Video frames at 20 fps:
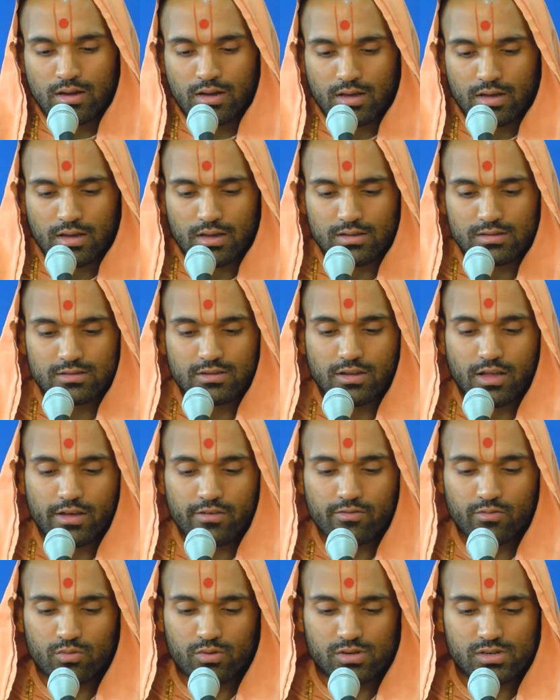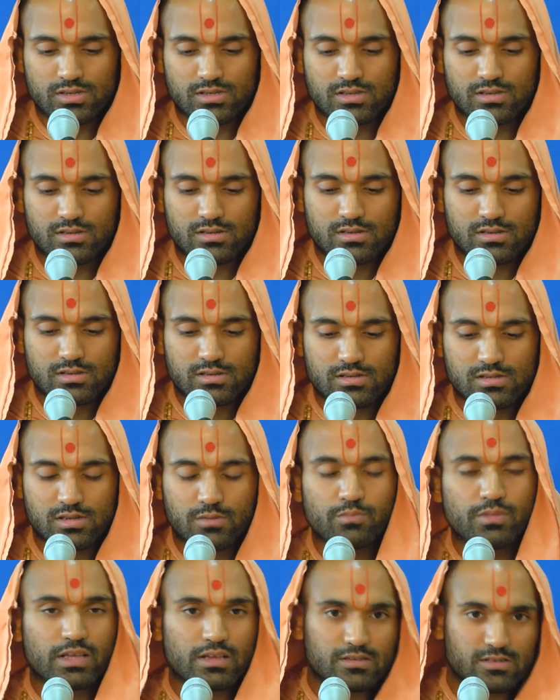his life was
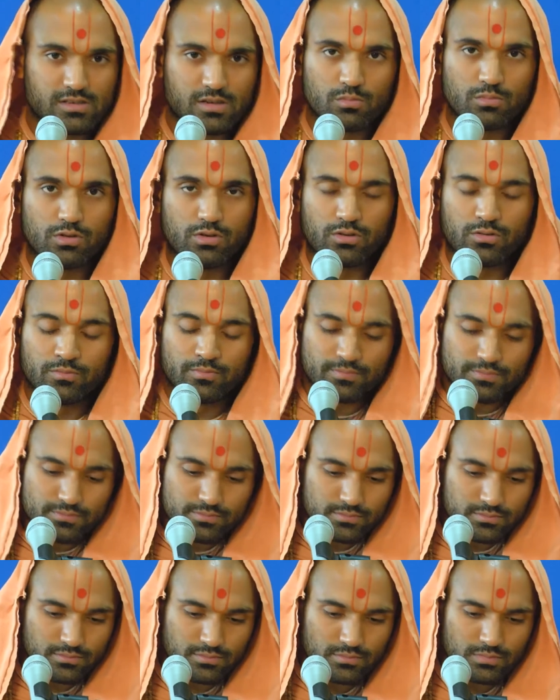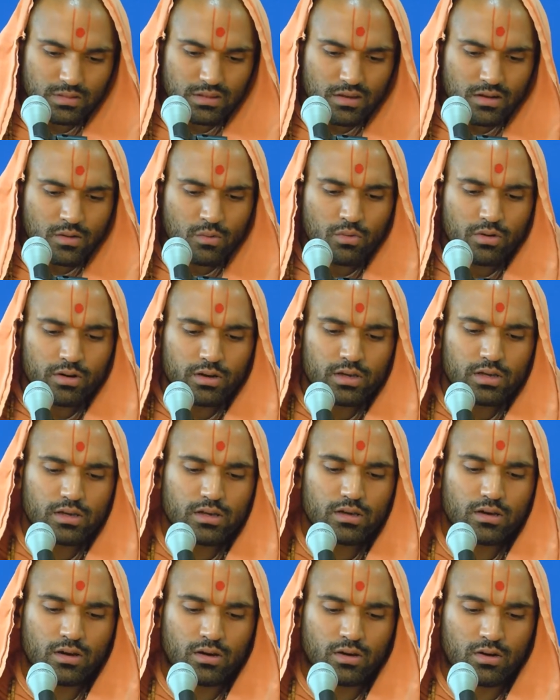something similar, where
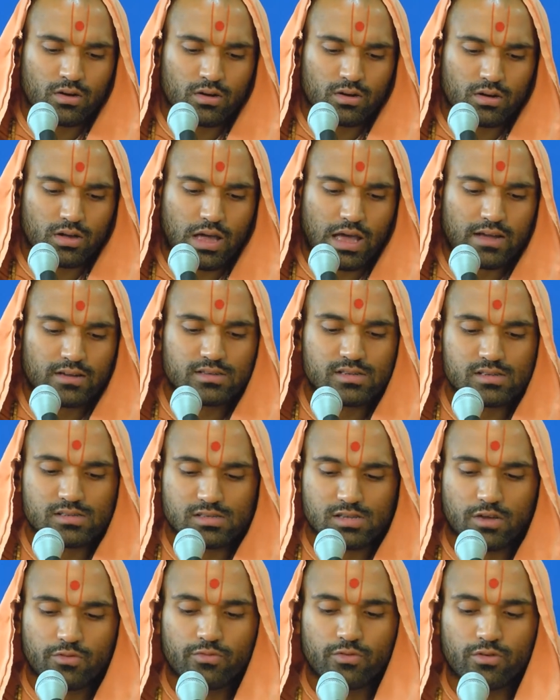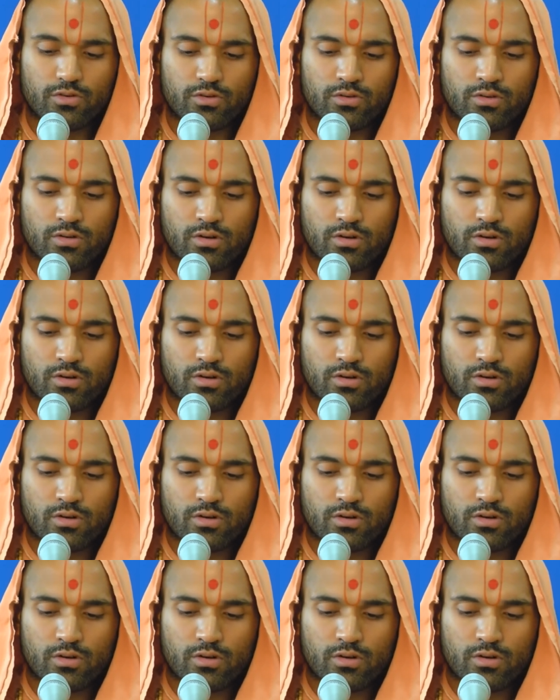he had to suffer.